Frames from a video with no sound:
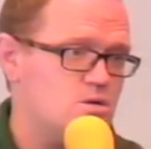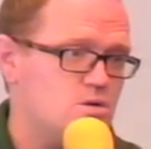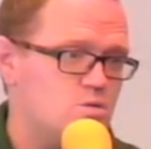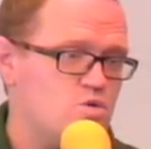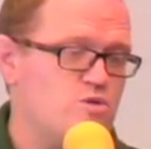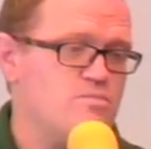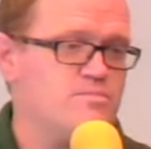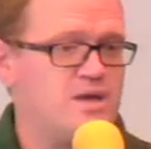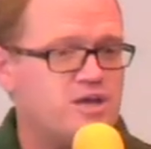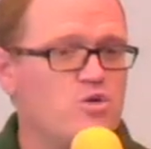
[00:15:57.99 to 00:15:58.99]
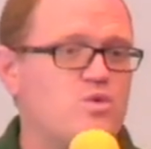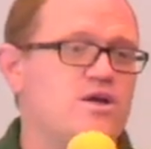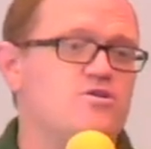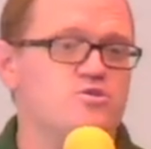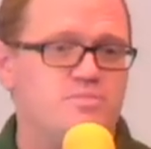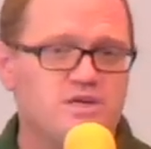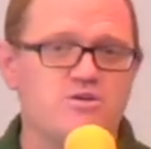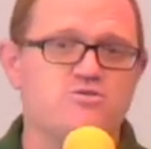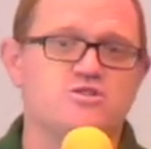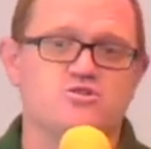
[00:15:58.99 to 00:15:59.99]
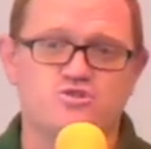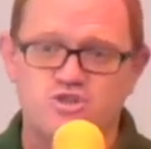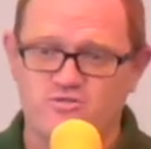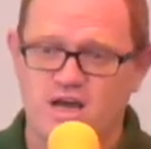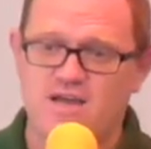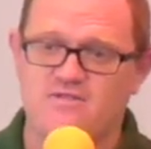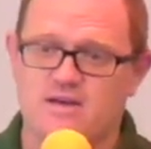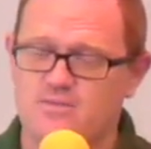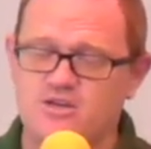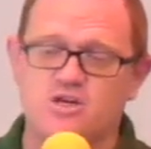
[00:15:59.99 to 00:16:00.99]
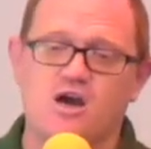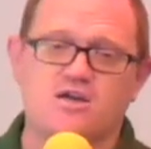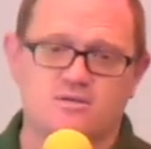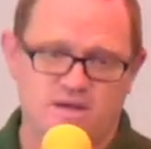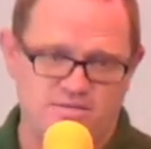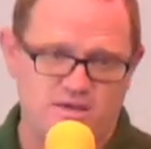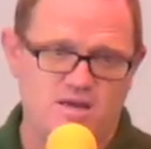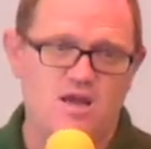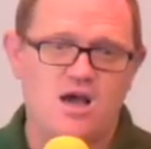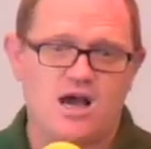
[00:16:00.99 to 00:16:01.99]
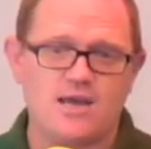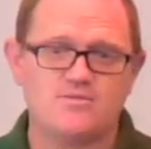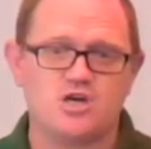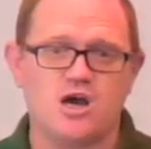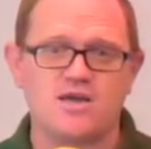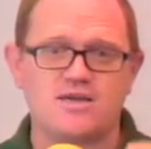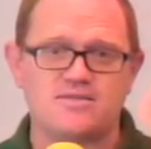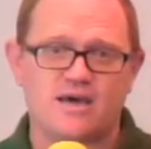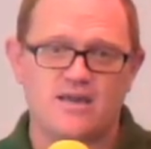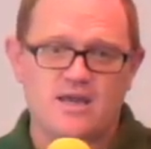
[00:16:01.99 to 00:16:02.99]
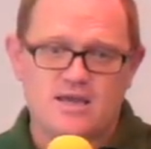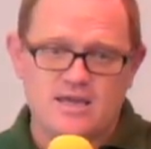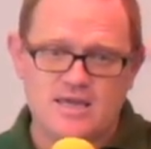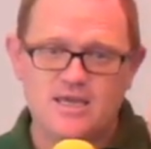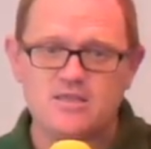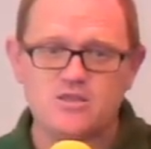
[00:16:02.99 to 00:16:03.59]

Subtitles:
where you pay your rent, your bills, and you're surviving. I'm not talking about that. I'm talking that in